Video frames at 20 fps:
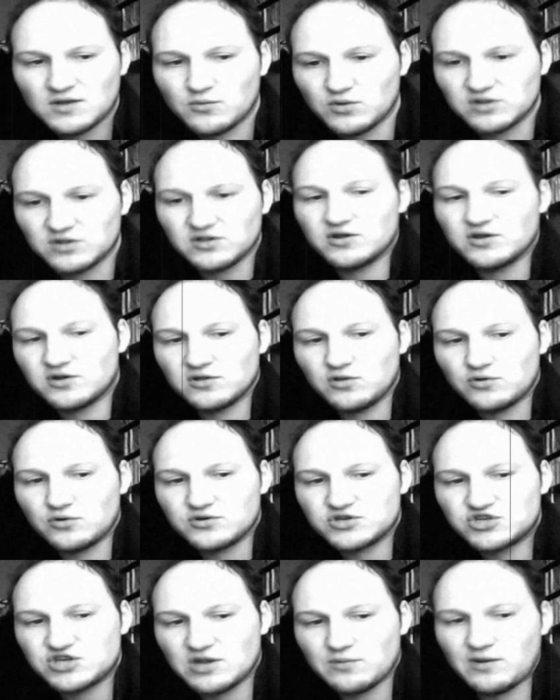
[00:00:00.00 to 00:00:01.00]
We learn a load
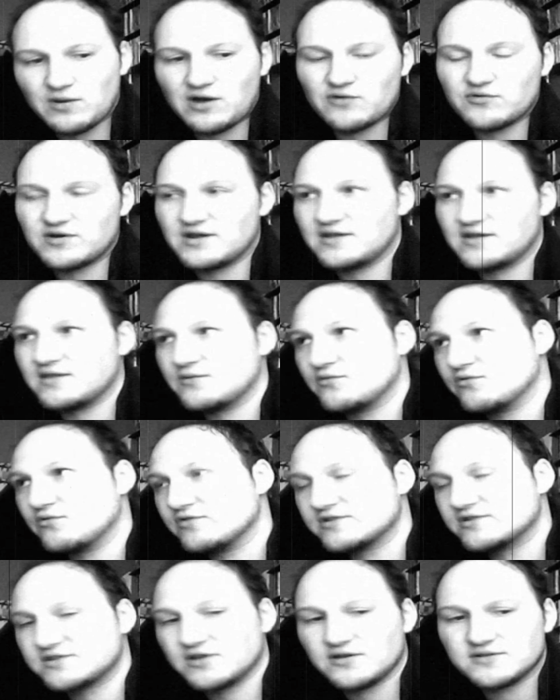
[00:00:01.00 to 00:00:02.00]
of shit while we're in, and we
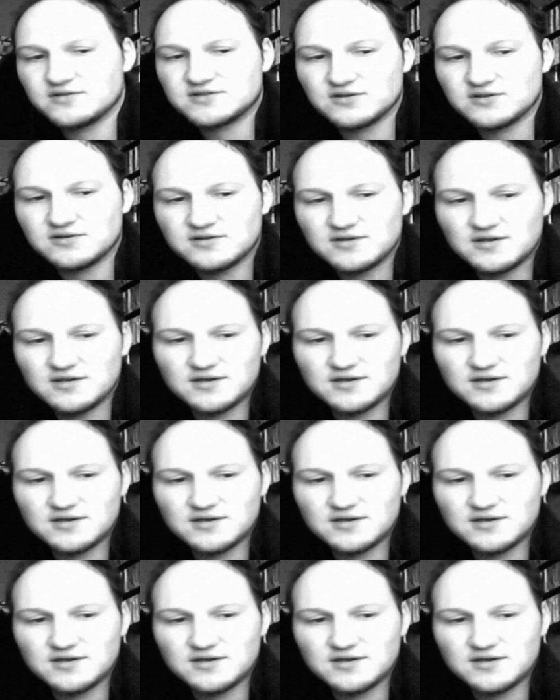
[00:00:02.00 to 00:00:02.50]
return to